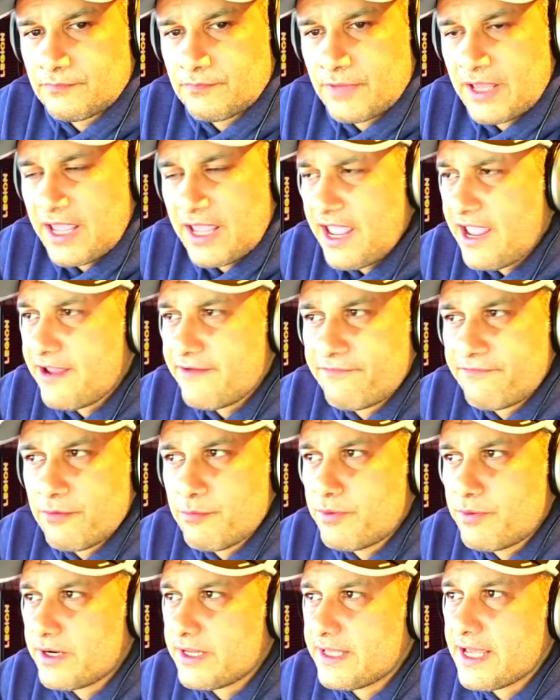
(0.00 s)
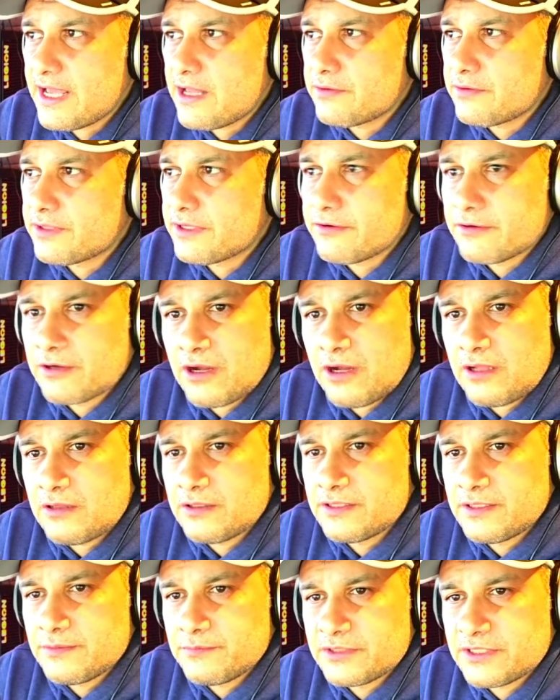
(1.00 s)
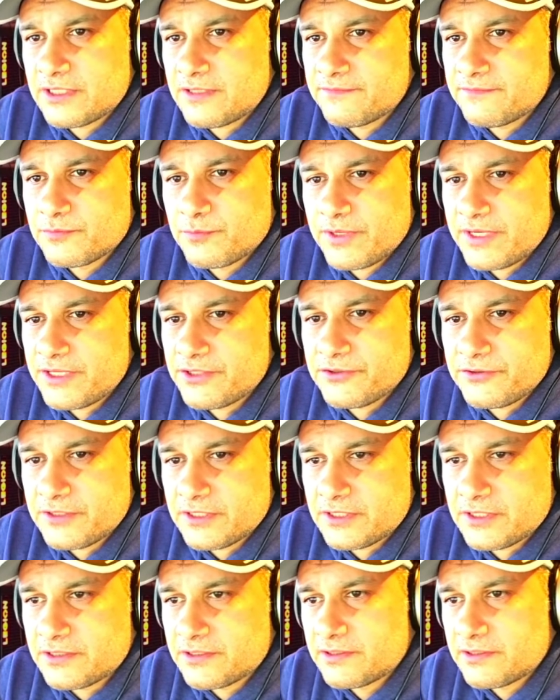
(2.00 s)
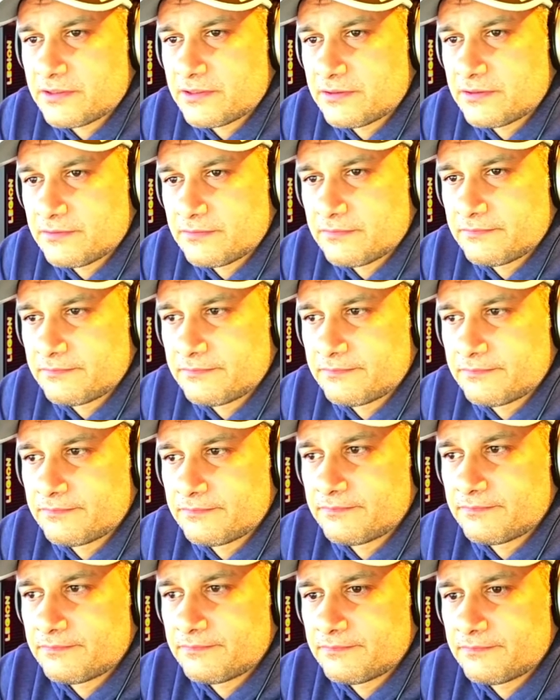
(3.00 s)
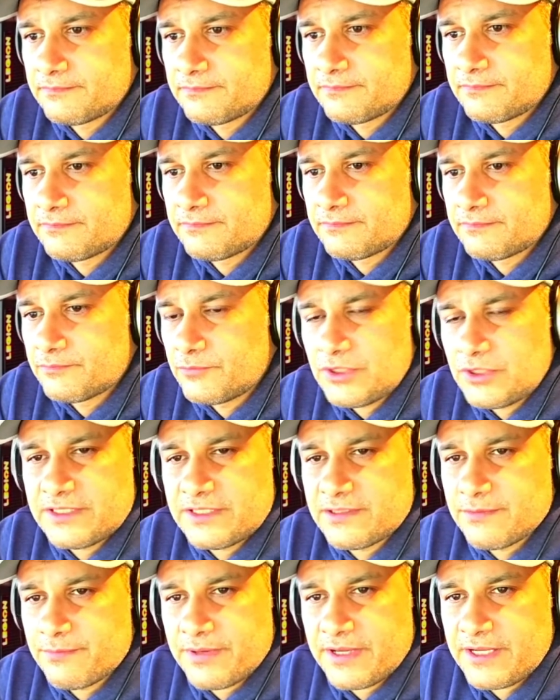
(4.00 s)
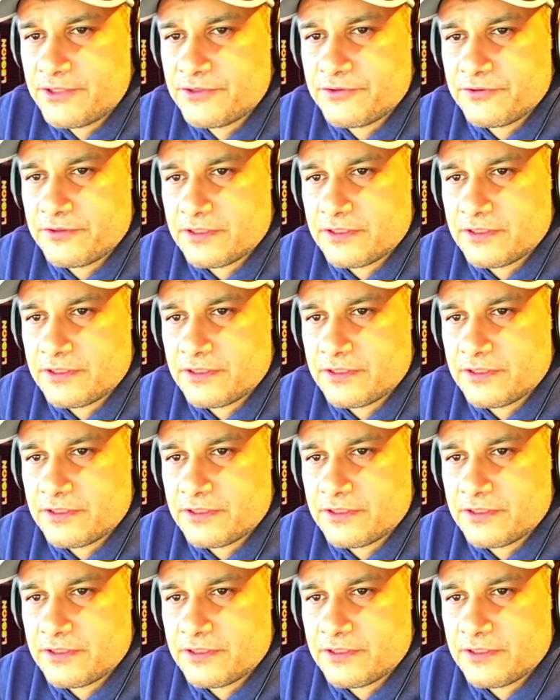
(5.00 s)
everybody out there calling themselves patriots. What is a patriot?